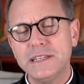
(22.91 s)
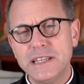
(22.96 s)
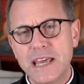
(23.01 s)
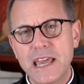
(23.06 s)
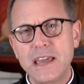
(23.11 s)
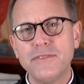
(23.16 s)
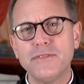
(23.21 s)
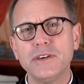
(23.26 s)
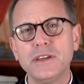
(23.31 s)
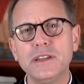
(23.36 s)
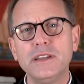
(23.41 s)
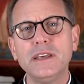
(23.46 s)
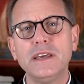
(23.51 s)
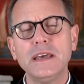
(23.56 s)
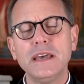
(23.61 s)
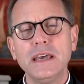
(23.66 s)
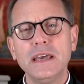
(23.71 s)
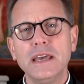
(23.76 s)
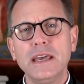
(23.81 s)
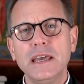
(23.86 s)
David
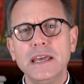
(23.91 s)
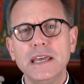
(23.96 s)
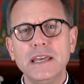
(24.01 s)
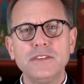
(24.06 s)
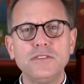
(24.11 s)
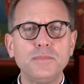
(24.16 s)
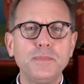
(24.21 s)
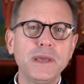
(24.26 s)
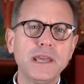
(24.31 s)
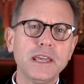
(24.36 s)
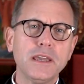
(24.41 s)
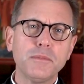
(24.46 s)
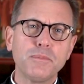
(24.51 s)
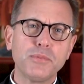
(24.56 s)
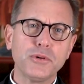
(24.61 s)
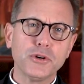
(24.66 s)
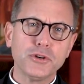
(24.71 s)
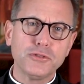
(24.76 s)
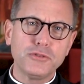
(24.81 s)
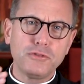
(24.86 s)
is being
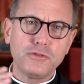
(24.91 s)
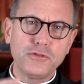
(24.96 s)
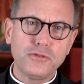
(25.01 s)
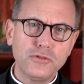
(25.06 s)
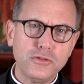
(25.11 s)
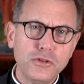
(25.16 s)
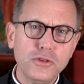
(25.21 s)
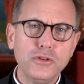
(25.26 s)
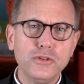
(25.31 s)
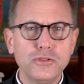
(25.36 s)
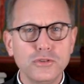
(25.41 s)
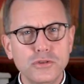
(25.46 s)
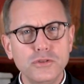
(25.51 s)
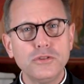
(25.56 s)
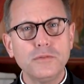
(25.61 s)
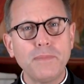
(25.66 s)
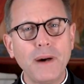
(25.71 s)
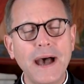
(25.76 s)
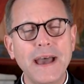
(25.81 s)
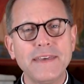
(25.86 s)

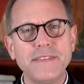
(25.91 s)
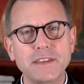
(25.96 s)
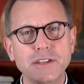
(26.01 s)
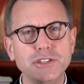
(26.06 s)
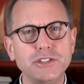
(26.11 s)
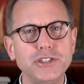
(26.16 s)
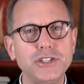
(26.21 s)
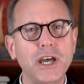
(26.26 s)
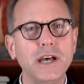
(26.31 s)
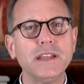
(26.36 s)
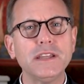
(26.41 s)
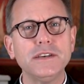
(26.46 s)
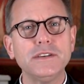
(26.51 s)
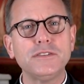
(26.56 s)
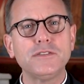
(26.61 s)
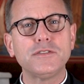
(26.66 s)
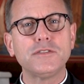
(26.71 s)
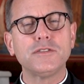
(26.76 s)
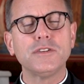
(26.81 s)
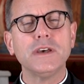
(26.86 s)
pursued by the
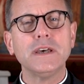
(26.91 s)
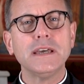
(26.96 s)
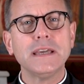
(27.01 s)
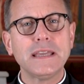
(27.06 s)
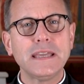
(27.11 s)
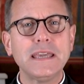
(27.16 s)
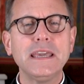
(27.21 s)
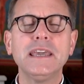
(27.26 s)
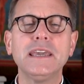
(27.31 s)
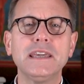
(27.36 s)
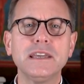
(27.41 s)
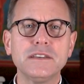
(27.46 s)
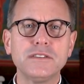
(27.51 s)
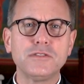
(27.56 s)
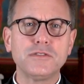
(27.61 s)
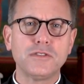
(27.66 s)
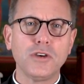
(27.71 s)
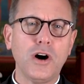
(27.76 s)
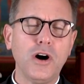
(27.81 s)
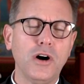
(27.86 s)
jealous King
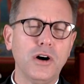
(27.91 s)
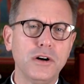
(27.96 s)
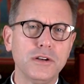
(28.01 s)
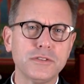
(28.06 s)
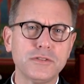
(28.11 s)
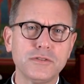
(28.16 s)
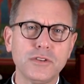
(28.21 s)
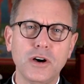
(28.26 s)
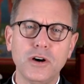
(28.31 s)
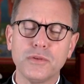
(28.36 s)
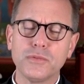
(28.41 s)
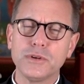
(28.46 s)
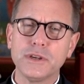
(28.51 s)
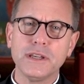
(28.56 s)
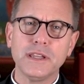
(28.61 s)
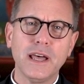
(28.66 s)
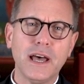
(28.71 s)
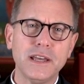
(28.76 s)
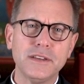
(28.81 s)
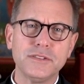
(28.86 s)
Saul. Saul
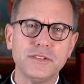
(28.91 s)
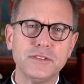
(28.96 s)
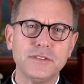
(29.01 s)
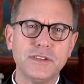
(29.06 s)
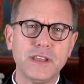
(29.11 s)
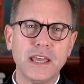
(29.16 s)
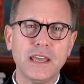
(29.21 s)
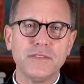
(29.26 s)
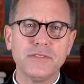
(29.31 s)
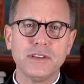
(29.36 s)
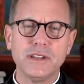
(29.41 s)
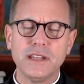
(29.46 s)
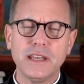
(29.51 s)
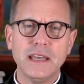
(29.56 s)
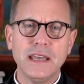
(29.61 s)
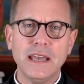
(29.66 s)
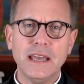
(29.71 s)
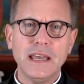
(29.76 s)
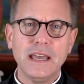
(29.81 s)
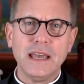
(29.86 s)
realizes David
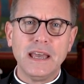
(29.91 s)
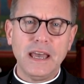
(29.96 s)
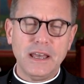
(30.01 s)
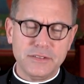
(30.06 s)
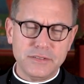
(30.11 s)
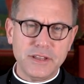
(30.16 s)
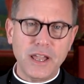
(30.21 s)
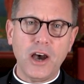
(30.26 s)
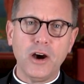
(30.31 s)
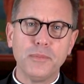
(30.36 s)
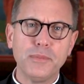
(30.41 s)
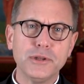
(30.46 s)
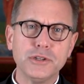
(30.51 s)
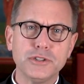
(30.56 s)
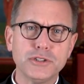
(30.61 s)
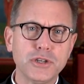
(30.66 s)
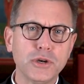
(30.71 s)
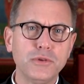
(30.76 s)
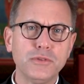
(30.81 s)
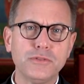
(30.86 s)
has now
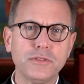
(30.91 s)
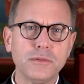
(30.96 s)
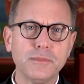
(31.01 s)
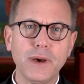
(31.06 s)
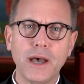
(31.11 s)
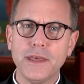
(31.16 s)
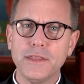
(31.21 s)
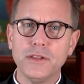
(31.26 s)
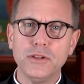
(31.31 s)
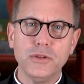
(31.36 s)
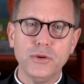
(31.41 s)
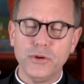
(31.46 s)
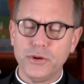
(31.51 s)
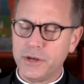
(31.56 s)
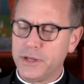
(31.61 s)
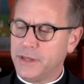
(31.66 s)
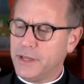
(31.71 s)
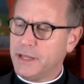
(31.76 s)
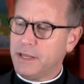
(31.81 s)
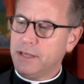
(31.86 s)
been chosen by the
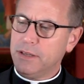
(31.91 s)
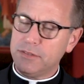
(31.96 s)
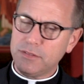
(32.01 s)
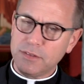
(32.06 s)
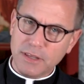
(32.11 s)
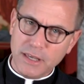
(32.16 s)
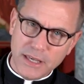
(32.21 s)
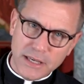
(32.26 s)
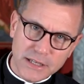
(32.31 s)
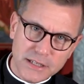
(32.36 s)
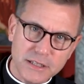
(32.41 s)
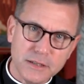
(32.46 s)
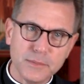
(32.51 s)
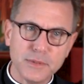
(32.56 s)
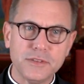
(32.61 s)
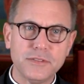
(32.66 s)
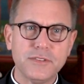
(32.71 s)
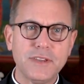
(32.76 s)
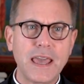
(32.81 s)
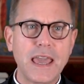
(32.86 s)
Lord and that his kingdom
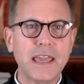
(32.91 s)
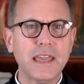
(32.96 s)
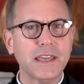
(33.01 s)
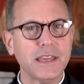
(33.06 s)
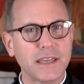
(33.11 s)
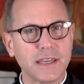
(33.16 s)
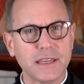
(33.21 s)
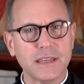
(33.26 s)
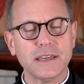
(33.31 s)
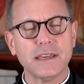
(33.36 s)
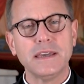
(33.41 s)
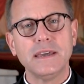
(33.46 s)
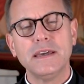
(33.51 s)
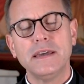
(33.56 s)
is tanking.